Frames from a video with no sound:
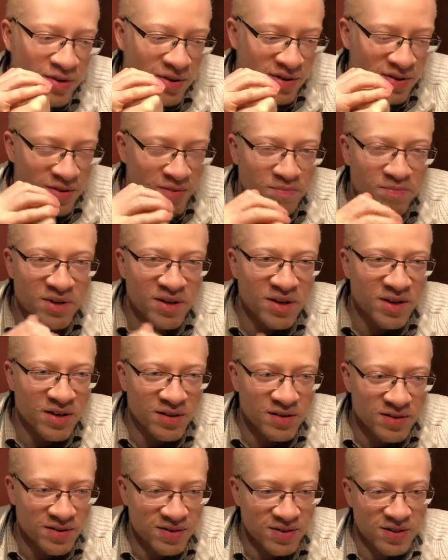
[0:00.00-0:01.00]
this
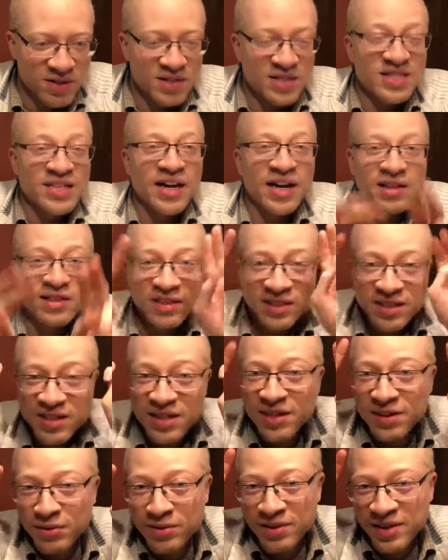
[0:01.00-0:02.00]
impedance
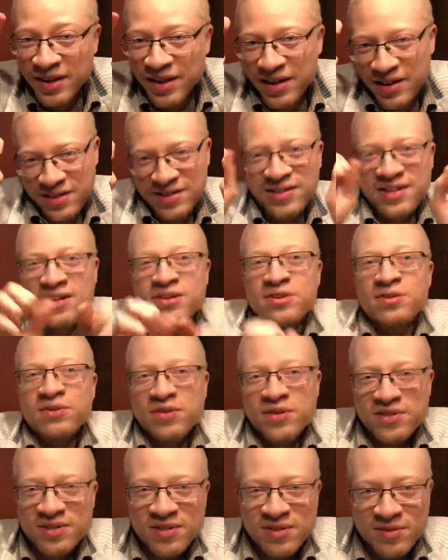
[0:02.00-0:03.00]
non-linearly
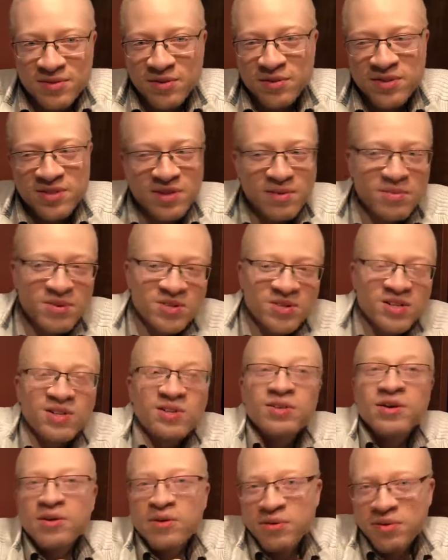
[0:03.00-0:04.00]
increases, or as they
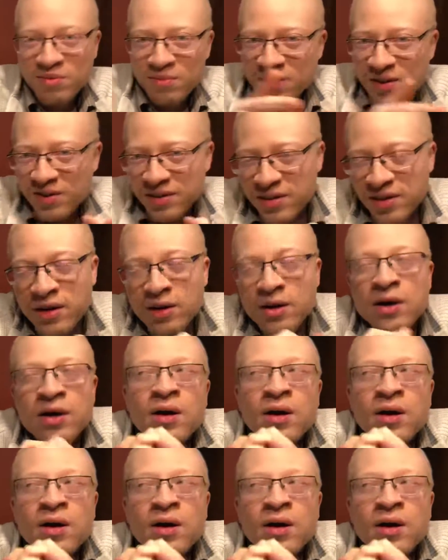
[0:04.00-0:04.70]
mentioned, logarithmically.